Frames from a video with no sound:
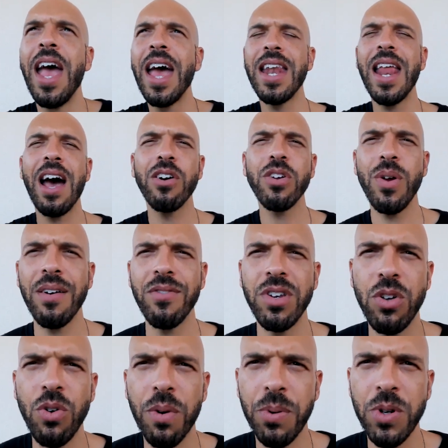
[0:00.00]
And now you have a
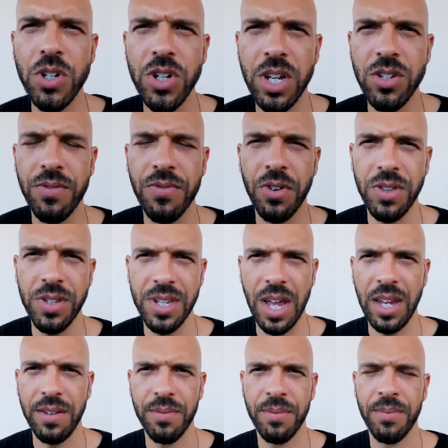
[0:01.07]
new appreciation for the
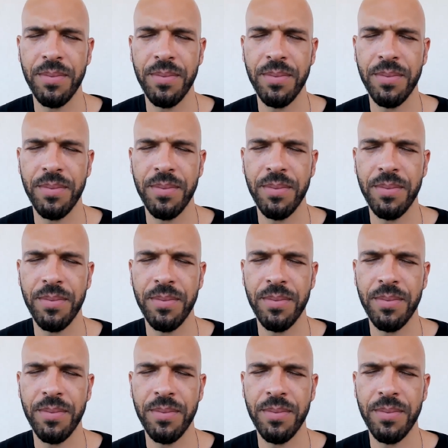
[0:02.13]
site.